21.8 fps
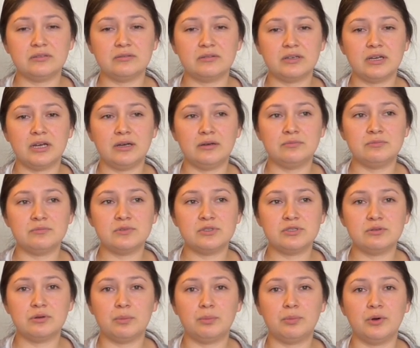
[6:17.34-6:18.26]
come
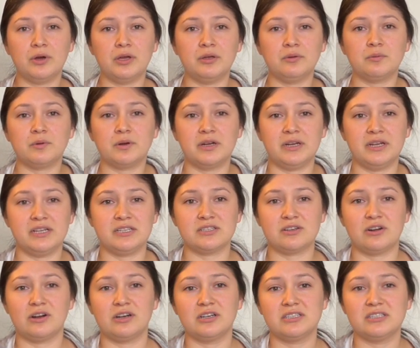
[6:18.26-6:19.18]
to a point where it's
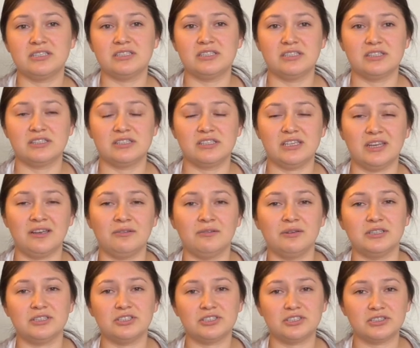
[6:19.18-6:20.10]
hard to
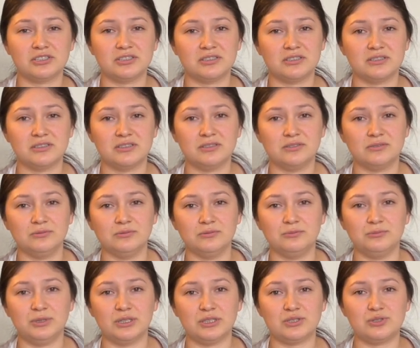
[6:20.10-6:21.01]
distinguish
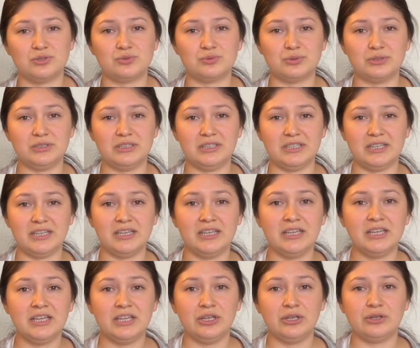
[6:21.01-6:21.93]
what's really
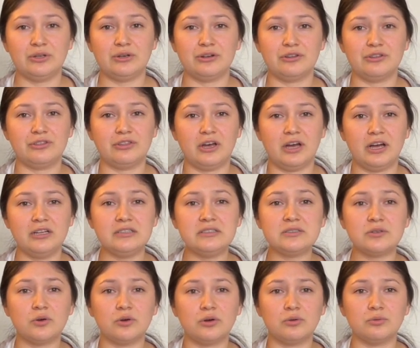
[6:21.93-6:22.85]
your thoughts
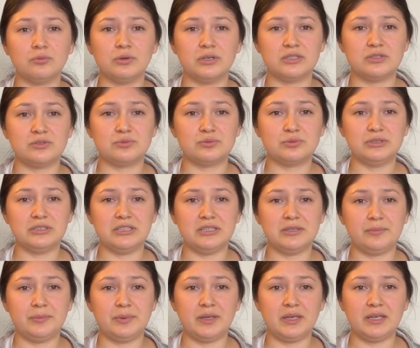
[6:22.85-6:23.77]
or what's
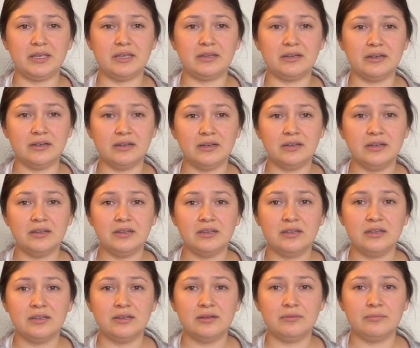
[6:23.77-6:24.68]
really being
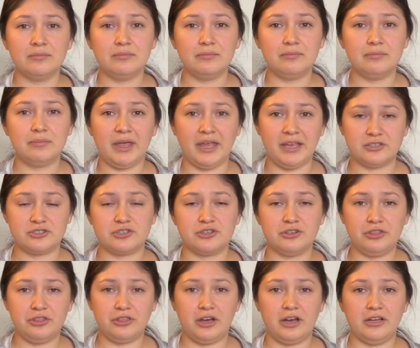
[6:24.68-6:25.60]
made your
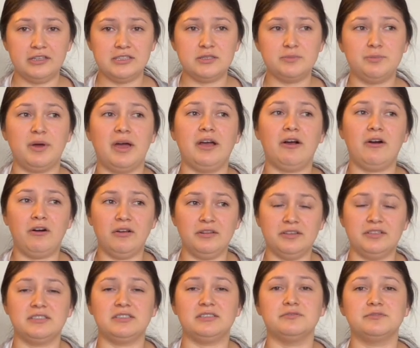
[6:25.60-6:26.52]
thoughts by all
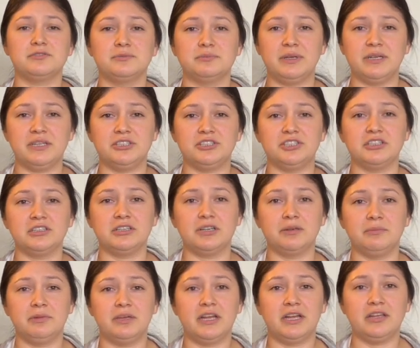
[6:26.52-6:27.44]
this information
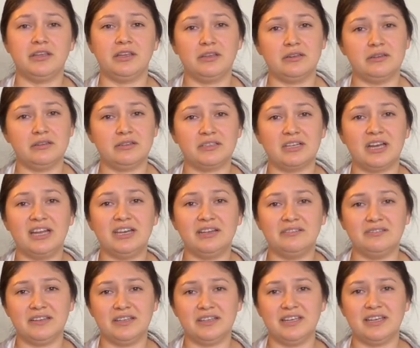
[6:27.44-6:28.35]
coming at you. Kind
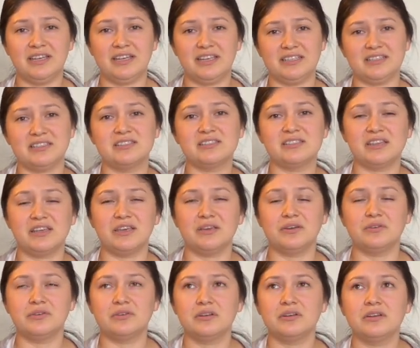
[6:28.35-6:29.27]
of like it gets
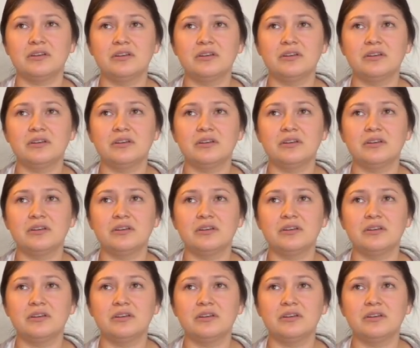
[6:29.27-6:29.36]
skewed.